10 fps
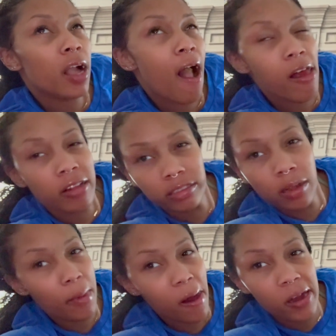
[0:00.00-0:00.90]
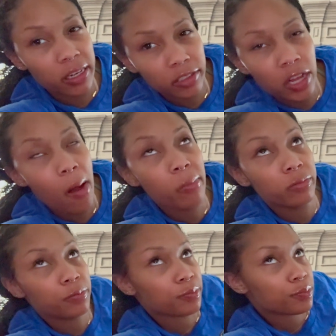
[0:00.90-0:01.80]
And that's about it. So
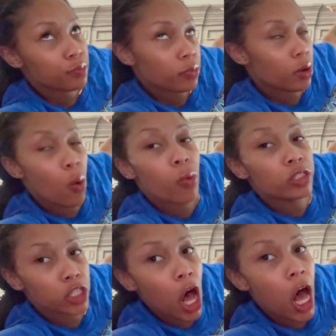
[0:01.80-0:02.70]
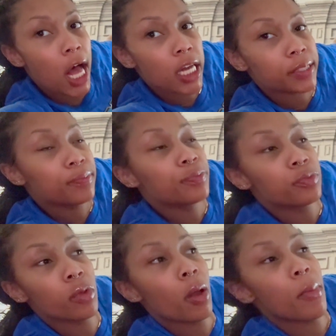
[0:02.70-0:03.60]
we'll talk
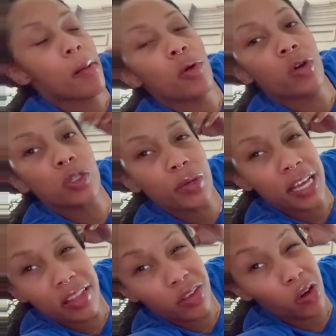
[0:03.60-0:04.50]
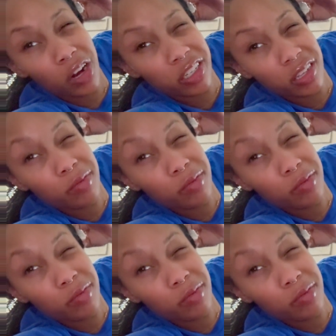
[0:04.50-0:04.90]
probably once we get in the car.